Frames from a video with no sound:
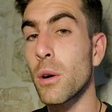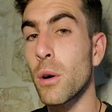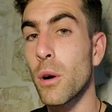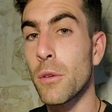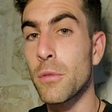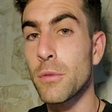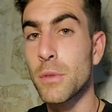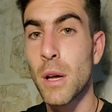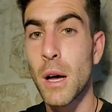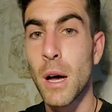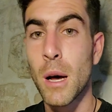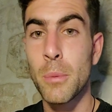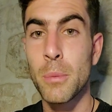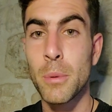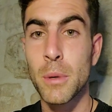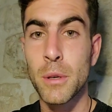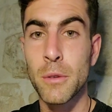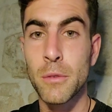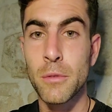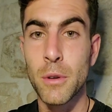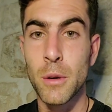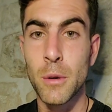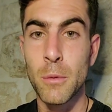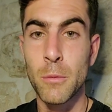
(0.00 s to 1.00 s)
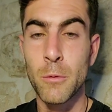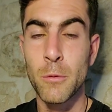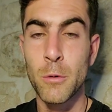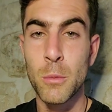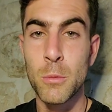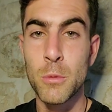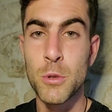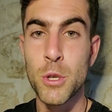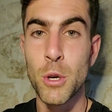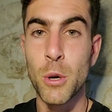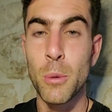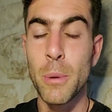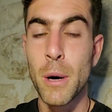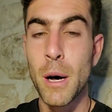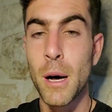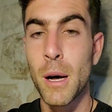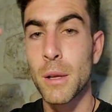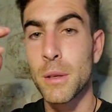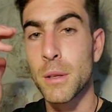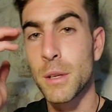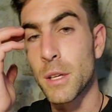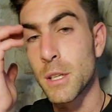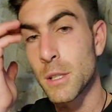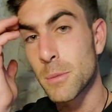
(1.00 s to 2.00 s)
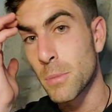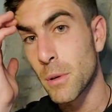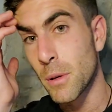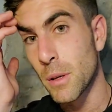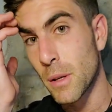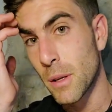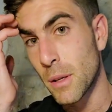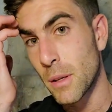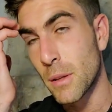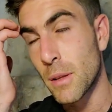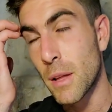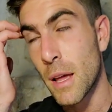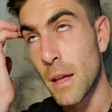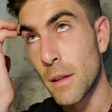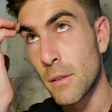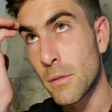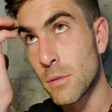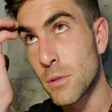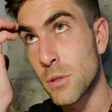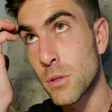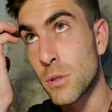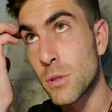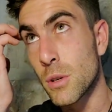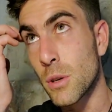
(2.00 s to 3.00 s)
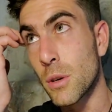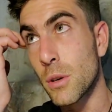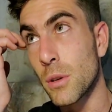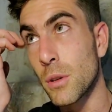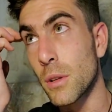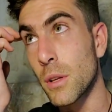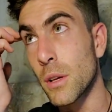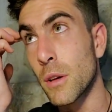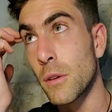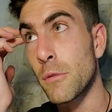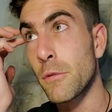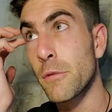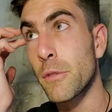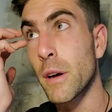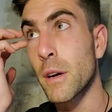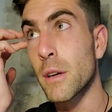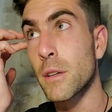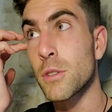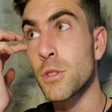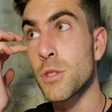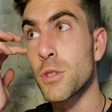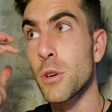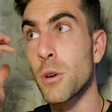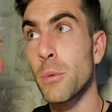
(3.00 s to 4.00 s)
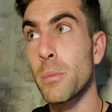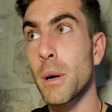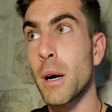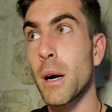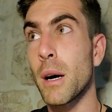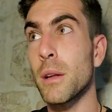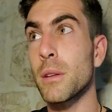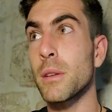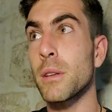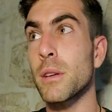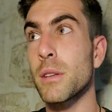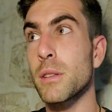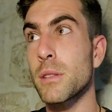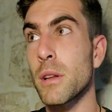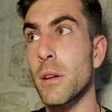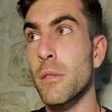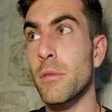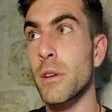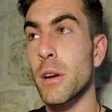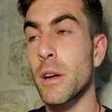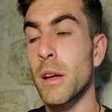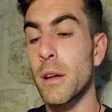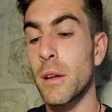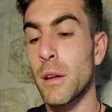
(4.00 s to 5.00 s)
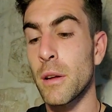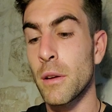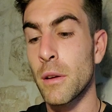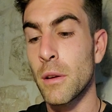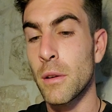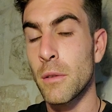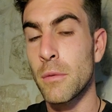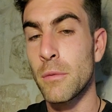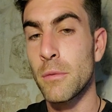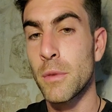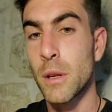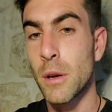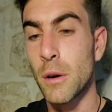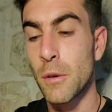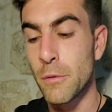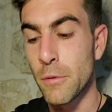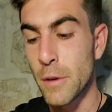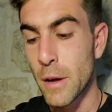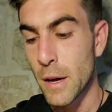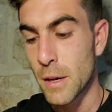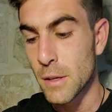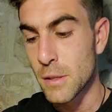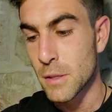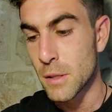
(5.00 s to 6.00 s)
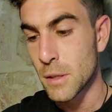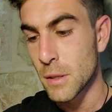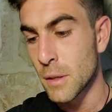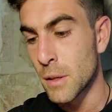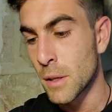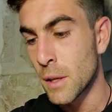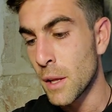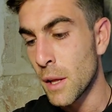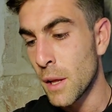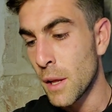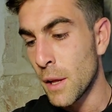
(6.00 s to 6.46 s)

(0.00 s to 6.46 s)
go off topic from geopolitics, but it certainly affects geopolitics in every, facet.